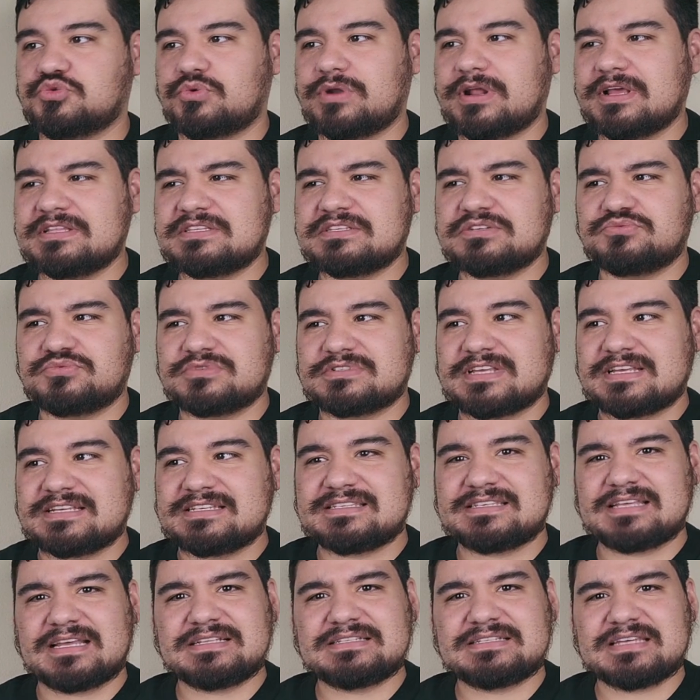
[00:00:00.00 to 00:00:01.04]
what I did was I
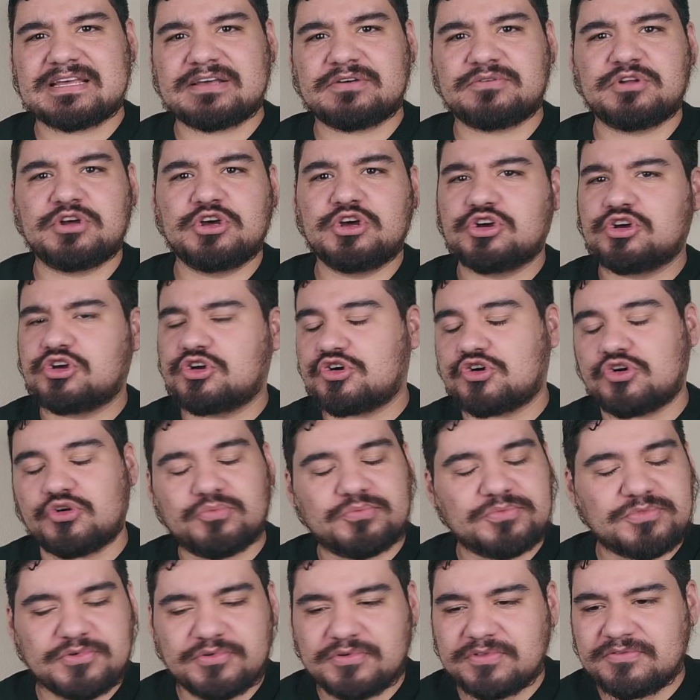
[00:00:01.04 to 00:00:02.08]
sat down,
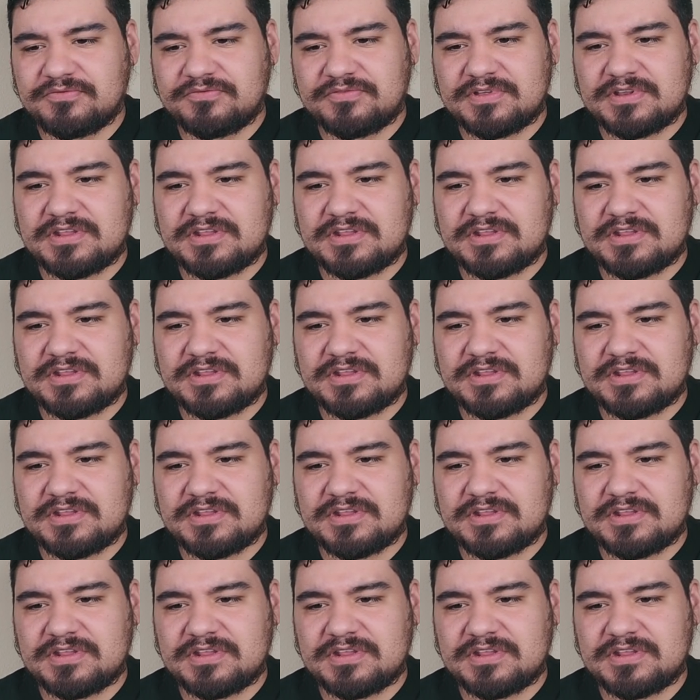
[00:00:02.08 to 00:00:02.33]
combed through the